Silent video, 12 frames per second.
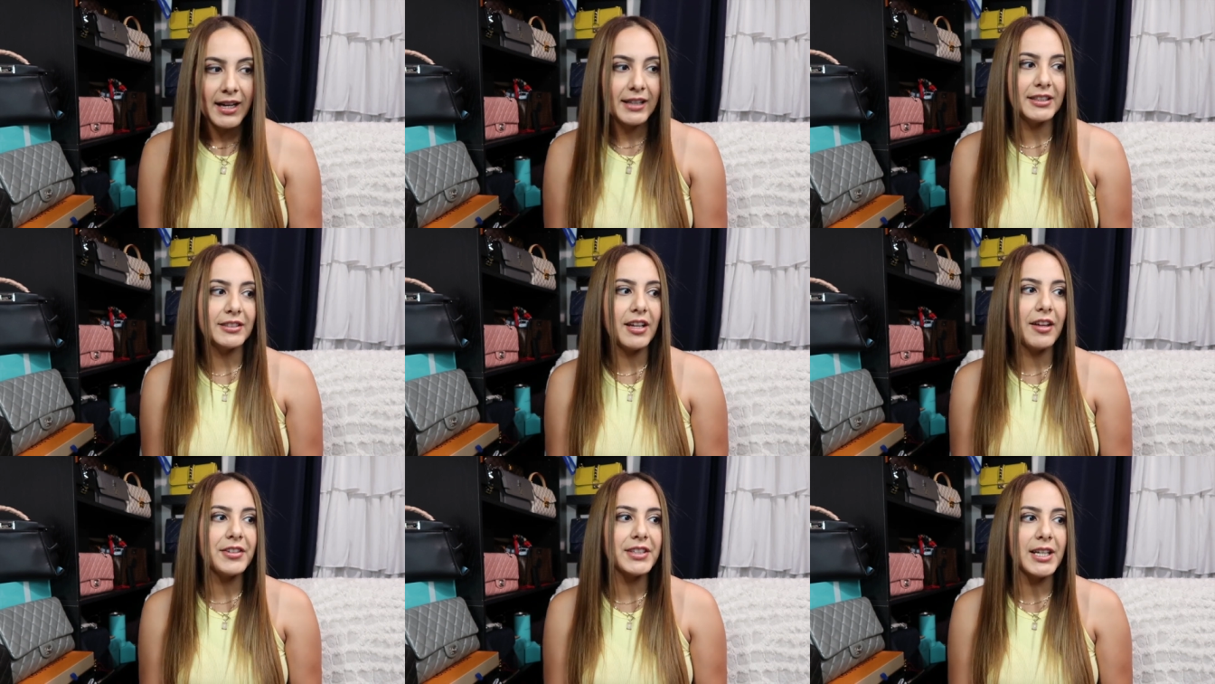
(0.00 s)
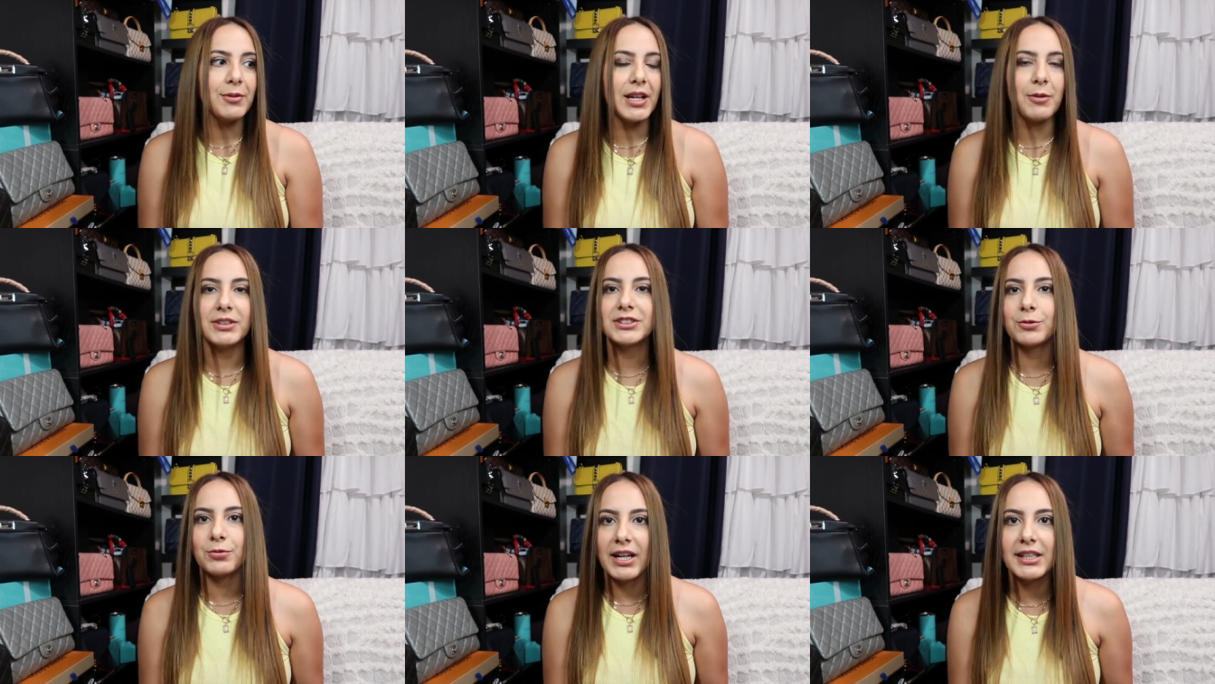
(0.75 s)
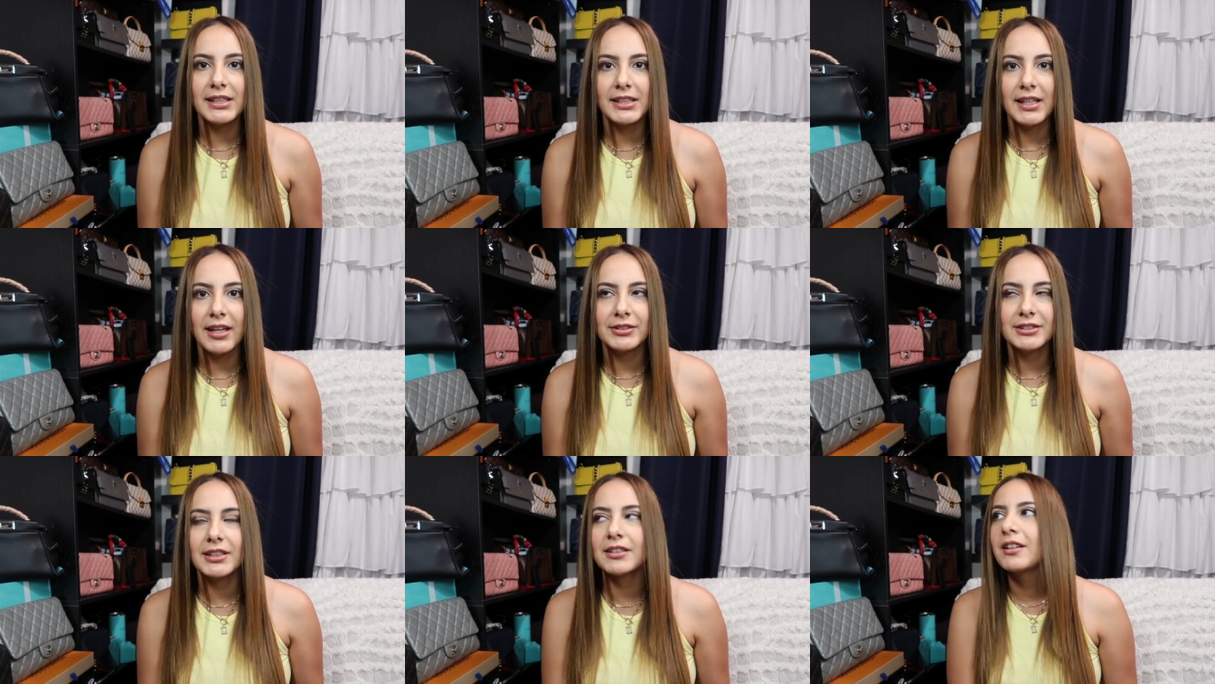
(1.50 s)
And then the other day when I went to write in it, I
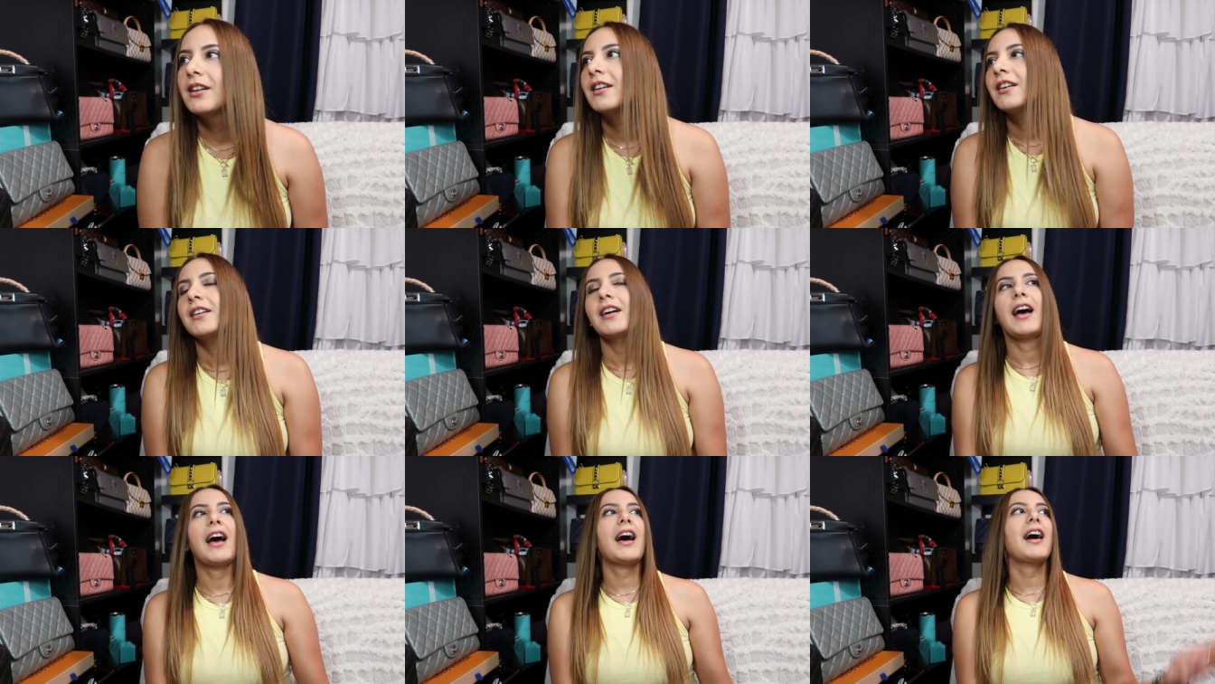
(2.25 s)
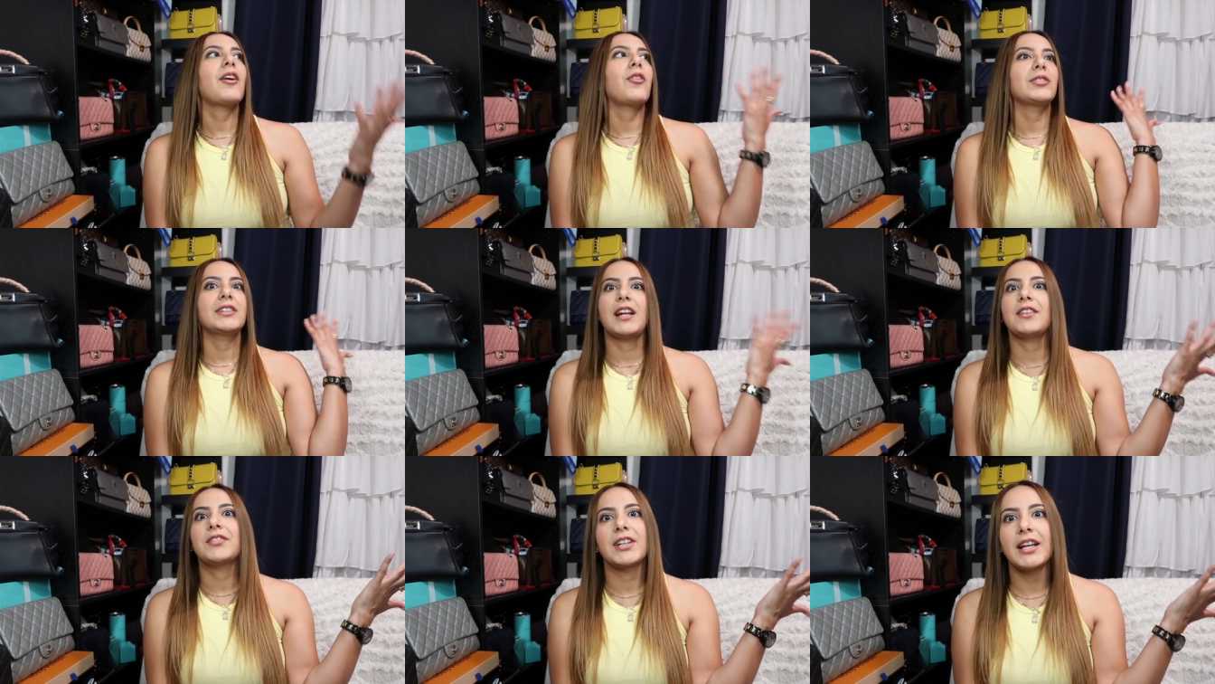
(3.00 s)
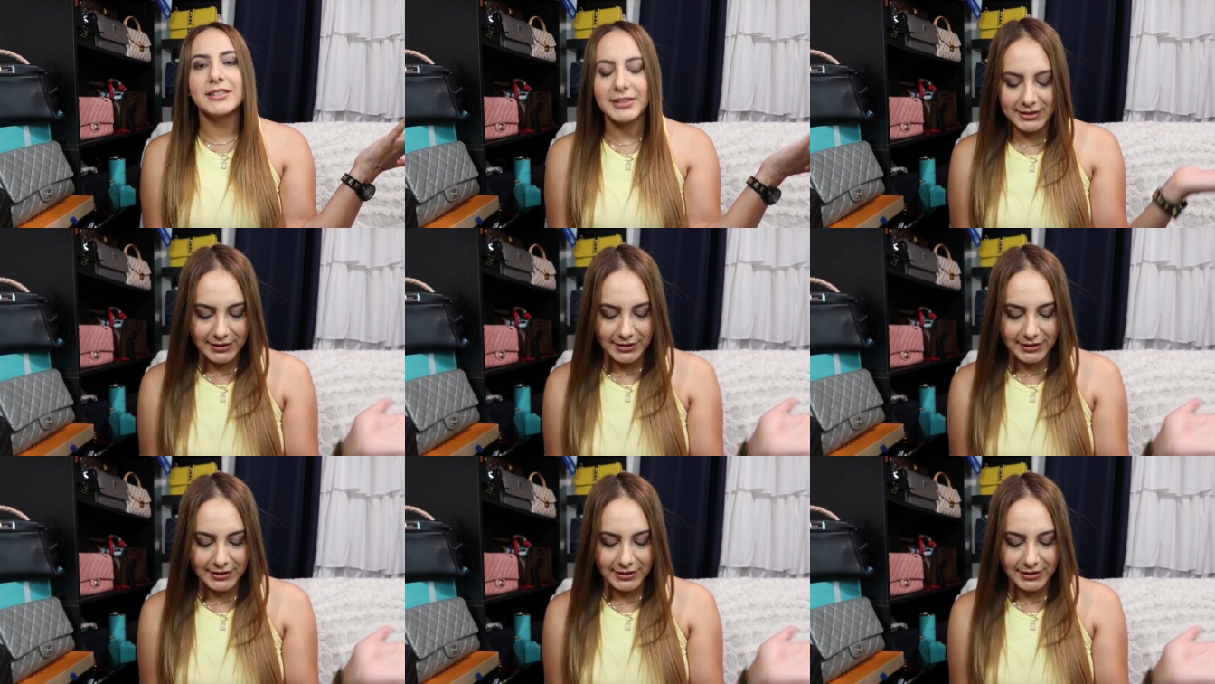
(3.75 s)
was like, how did I forget this?